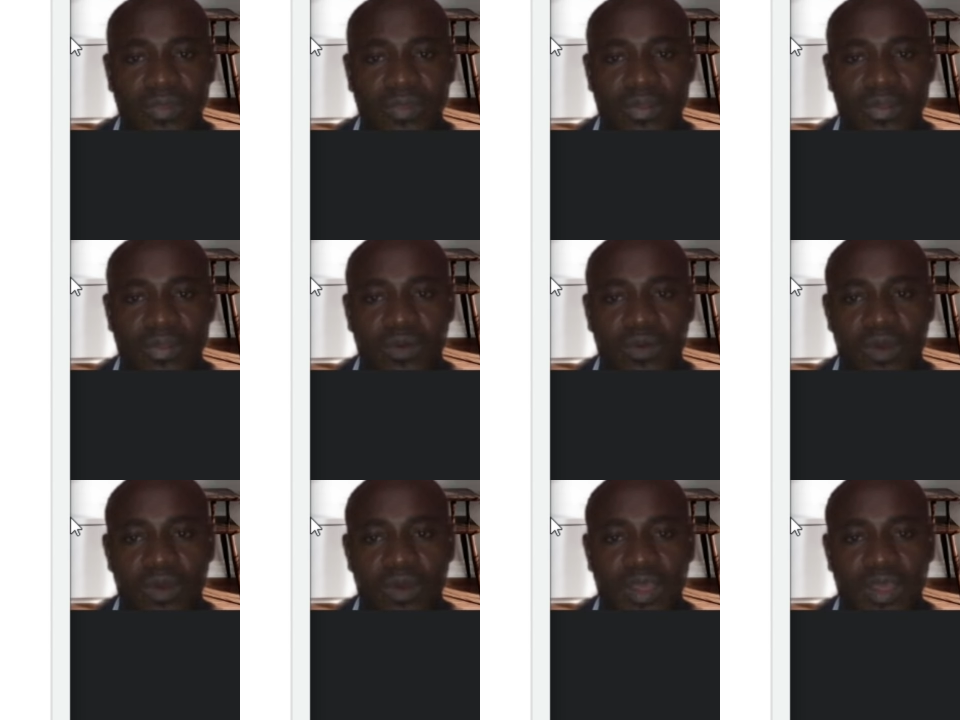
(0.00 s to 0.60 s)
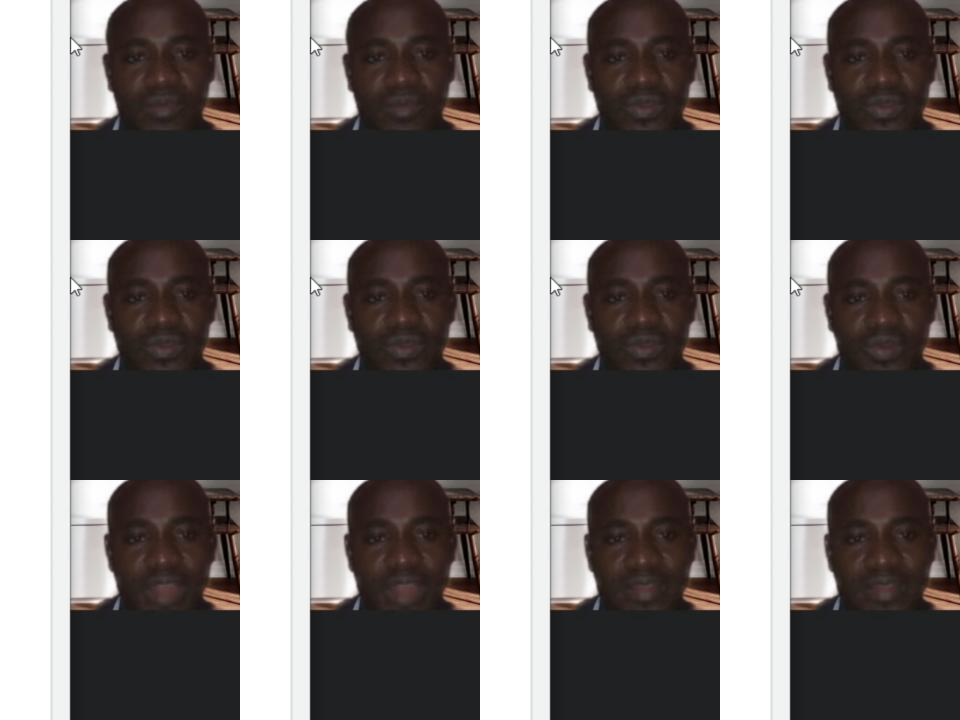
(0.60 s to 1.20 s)
Okay, so
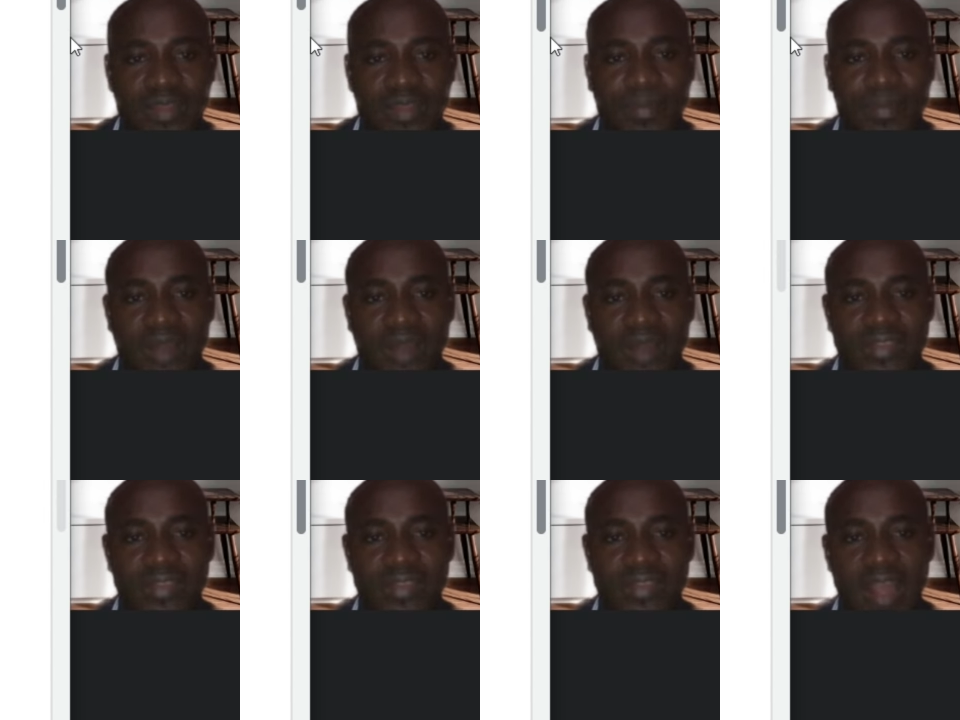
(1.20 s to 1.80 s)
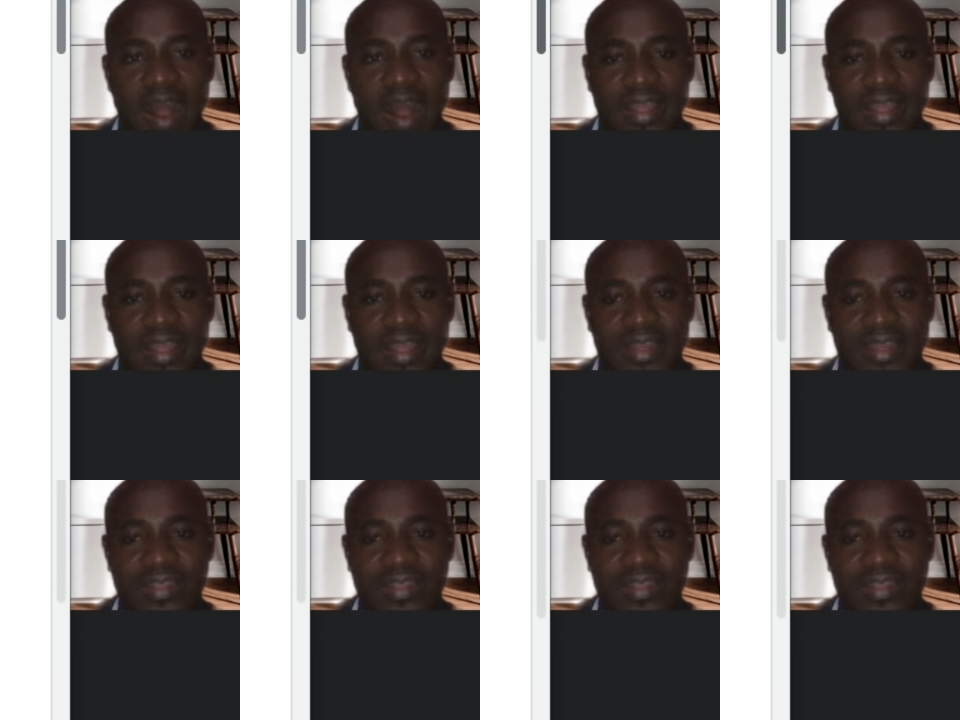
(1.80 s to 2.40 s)
that's about
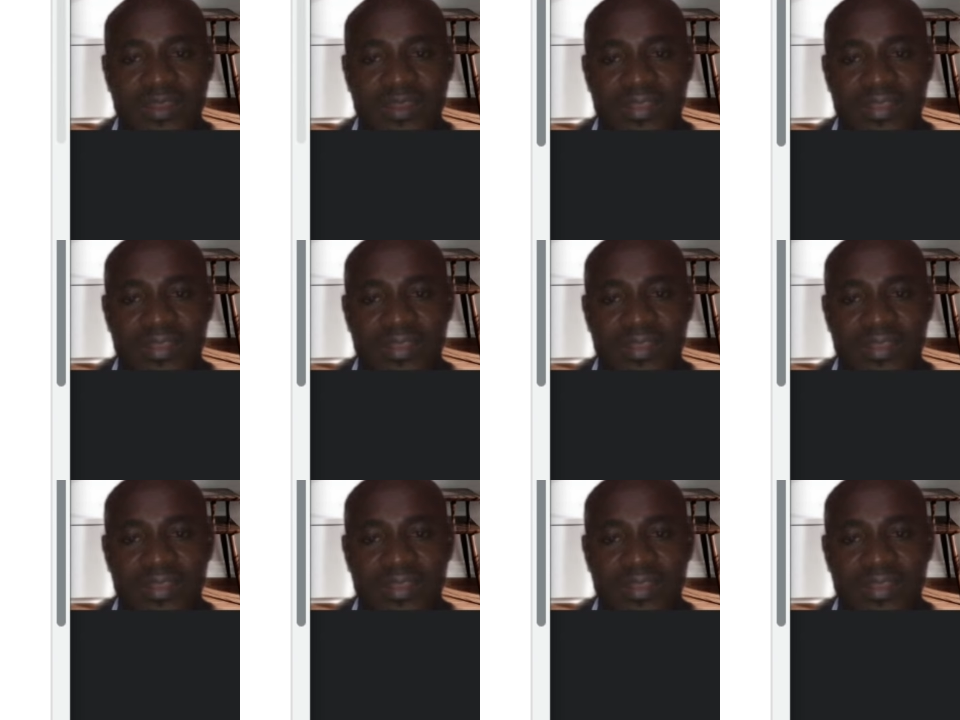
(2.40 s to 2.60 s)
alkenes.